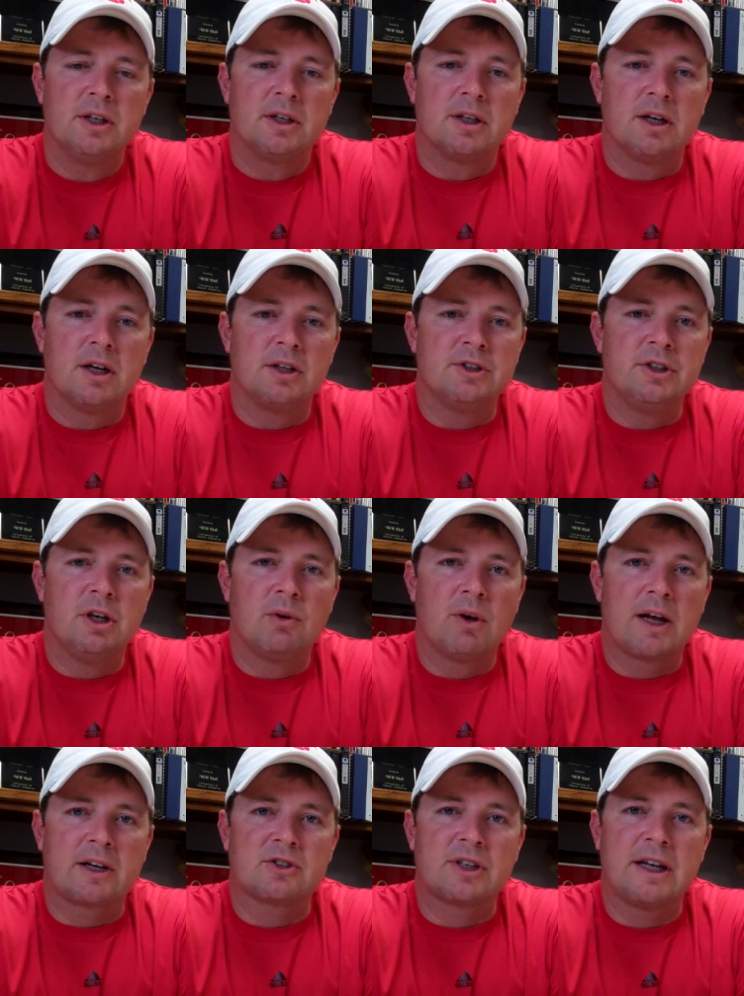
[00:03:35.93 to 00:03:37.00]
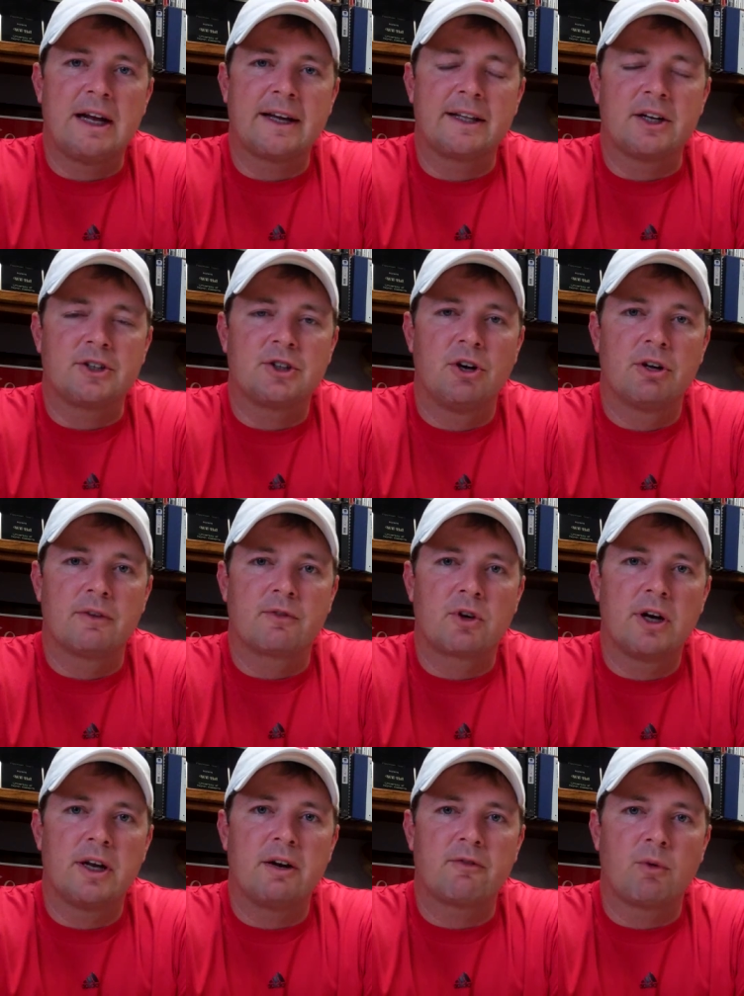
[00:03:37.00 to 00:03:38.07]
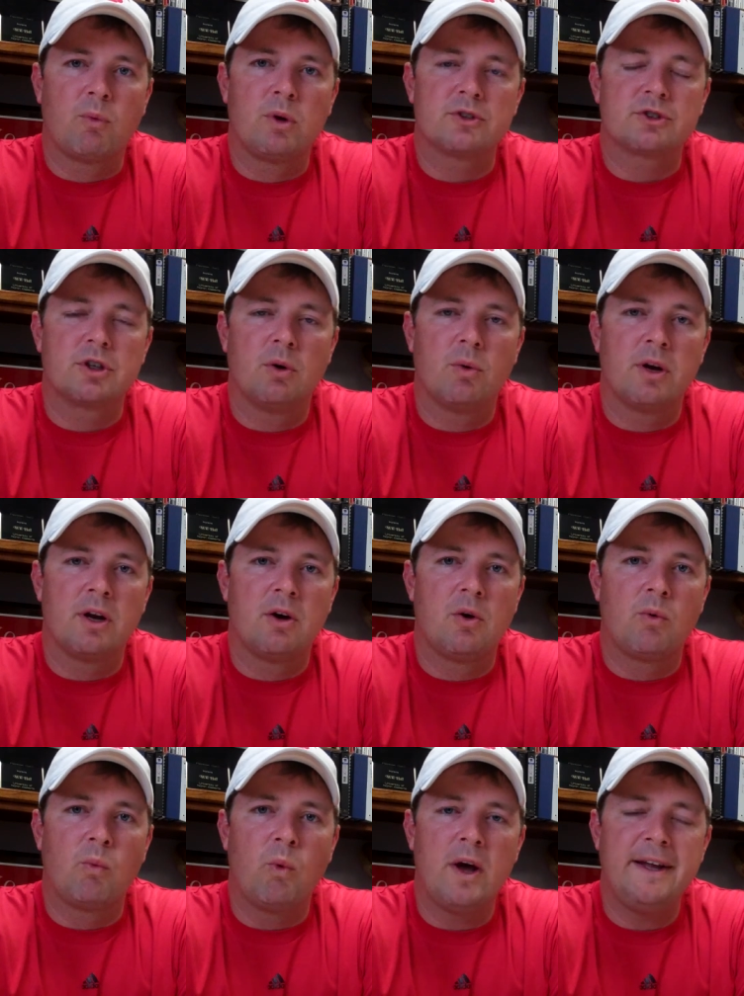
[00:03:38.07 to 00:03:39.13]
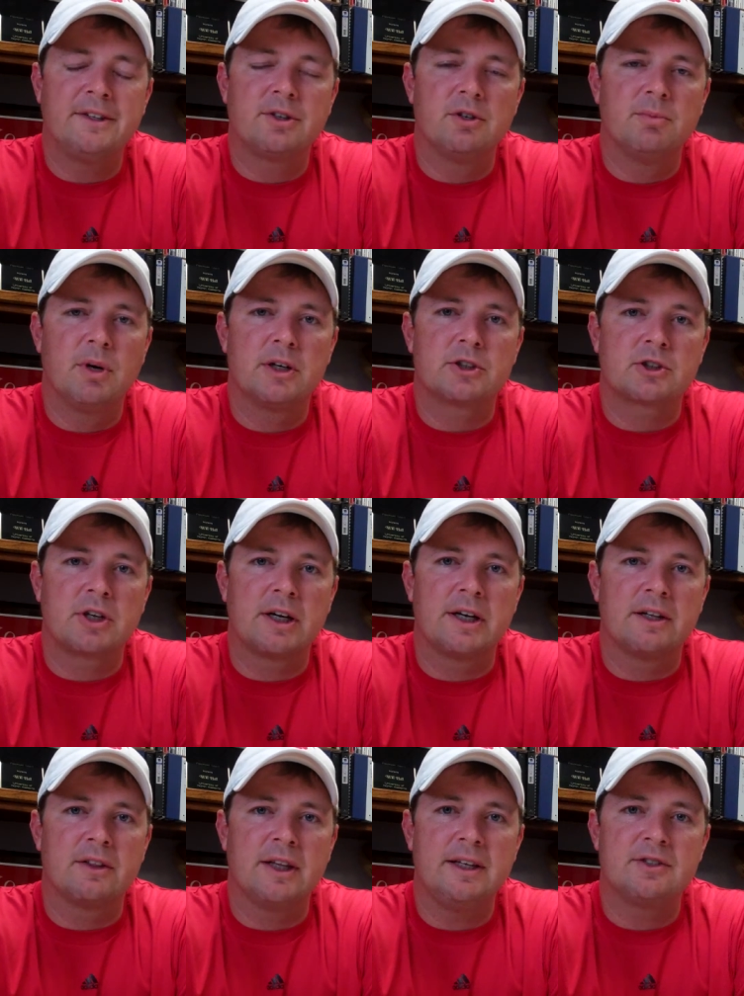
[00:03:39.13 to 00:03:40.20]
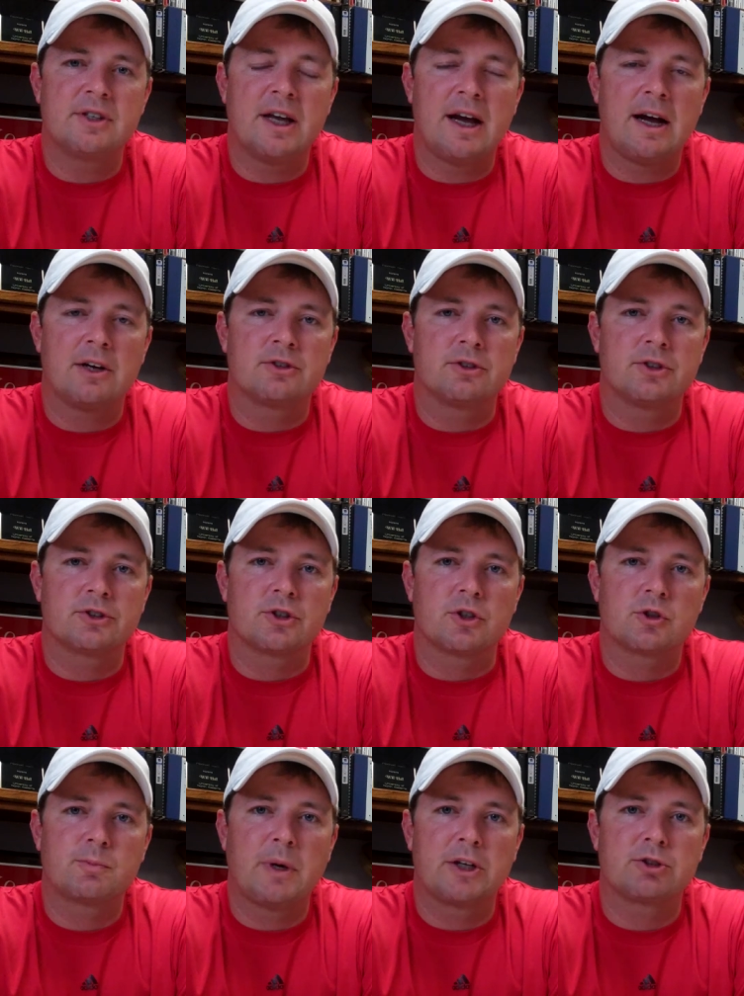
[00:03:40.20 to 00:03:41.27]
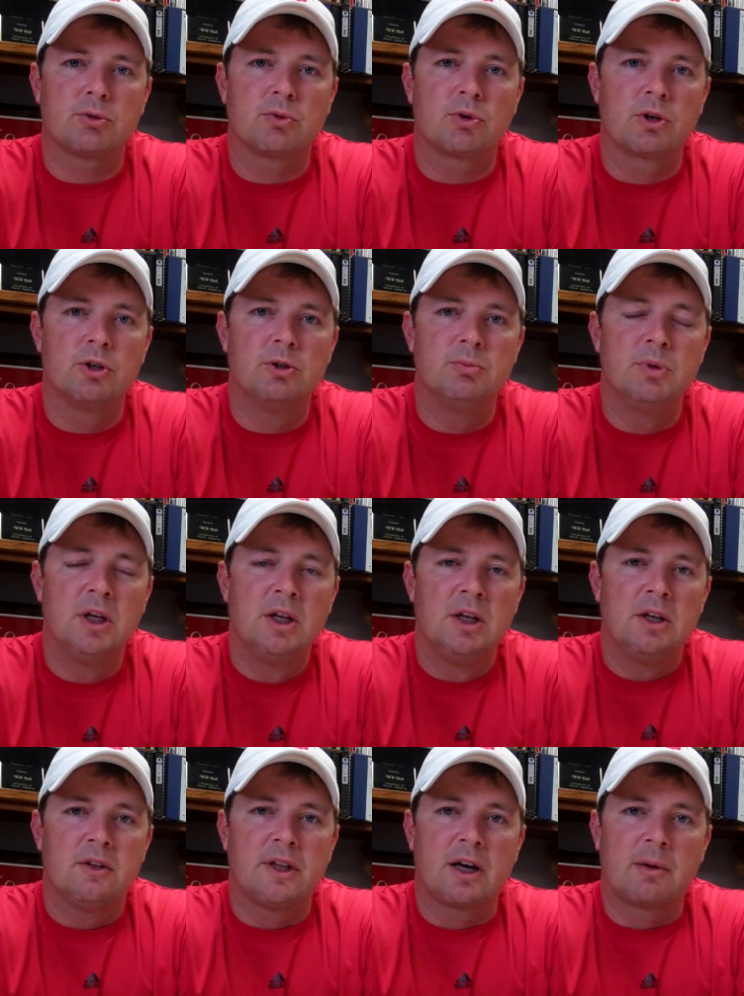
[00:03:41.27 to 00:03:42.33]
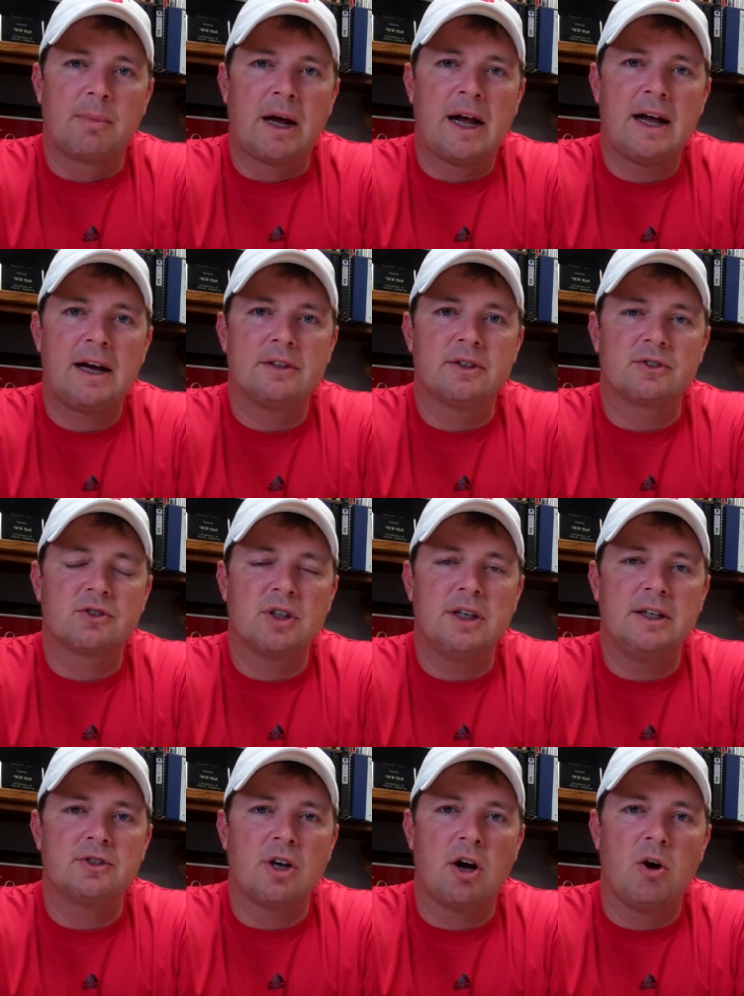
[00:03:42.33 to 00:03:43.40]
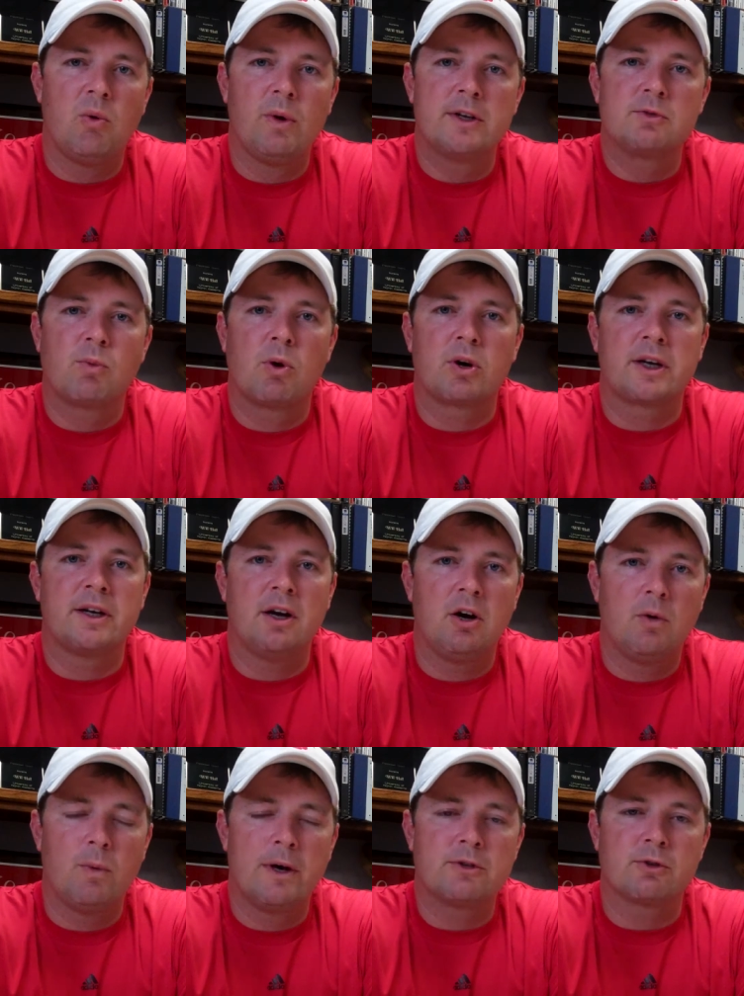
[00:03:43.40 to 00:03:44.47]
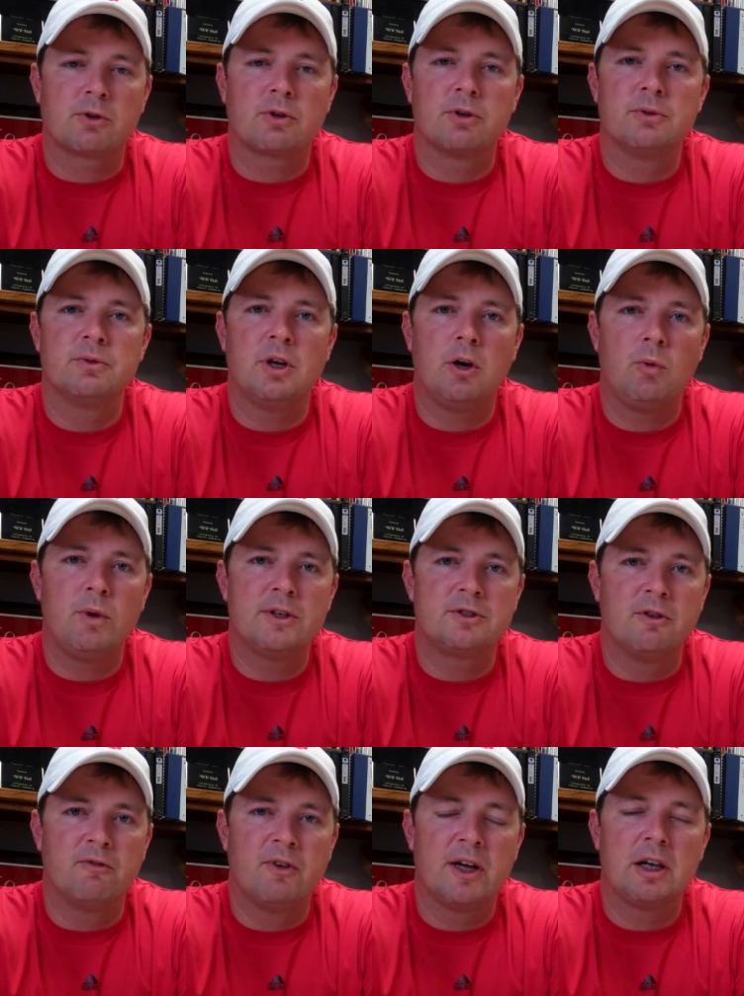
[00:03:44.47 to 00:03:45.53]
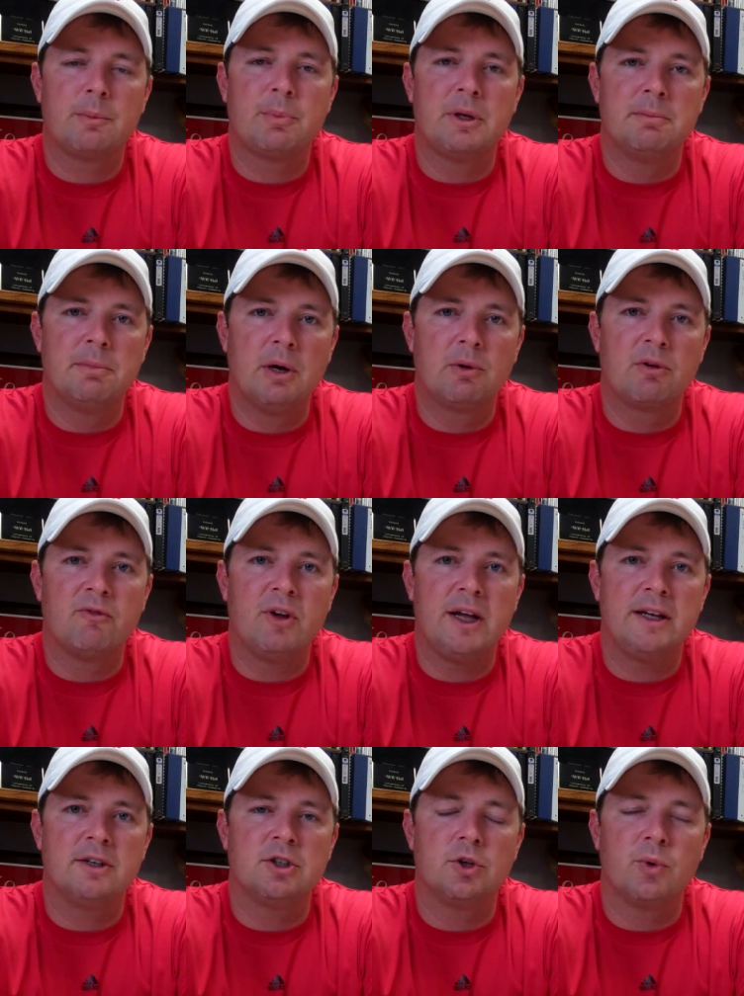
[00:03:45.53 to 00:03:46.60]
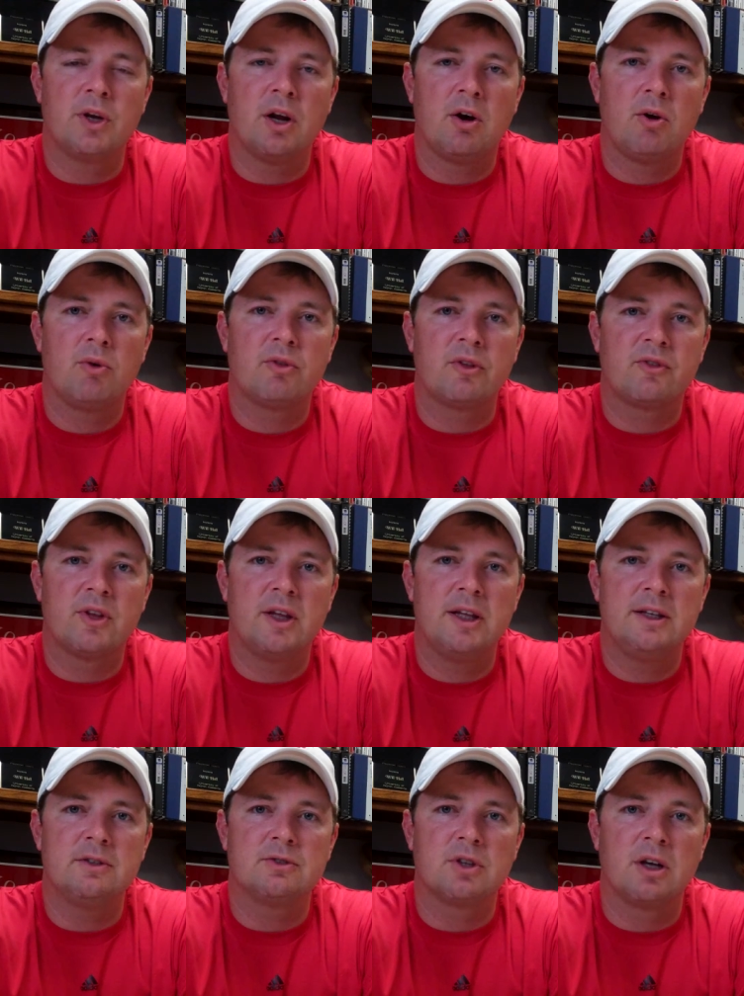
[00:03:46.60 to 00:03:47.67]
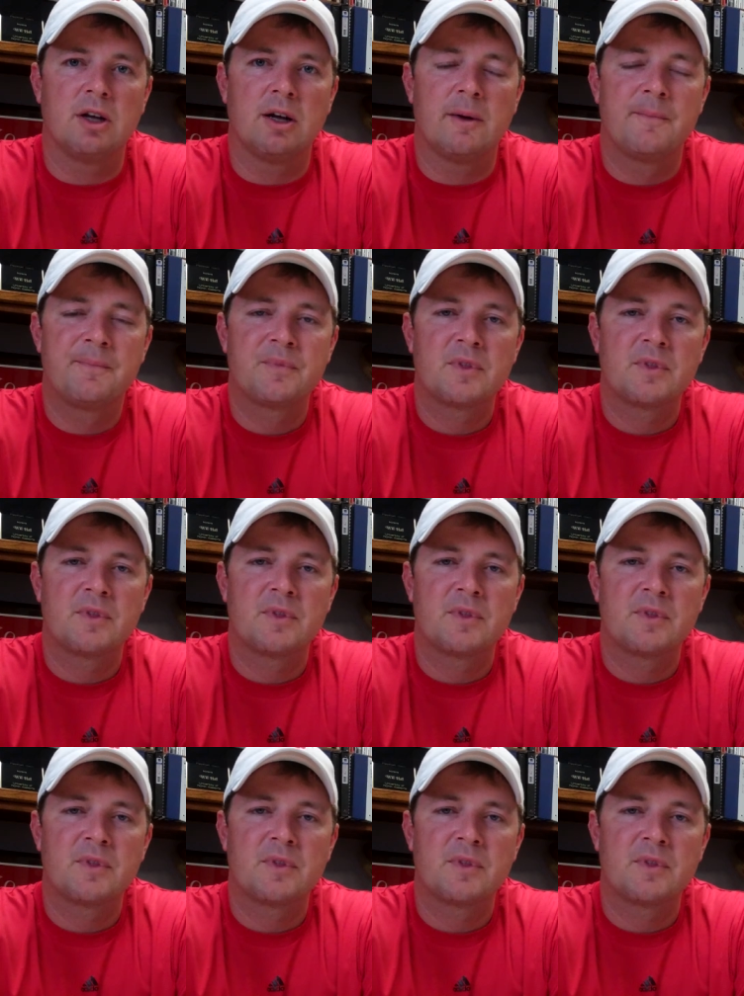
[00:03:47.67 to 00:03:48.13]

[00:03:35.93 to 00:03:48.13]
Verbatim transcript: Uh, you know, like I said, I get a ton of credit for what's going on. Way too much credit. These guys are just a special group that are behind the scenes, always working, always recruiting, always developing and motivating, doing all the things uh,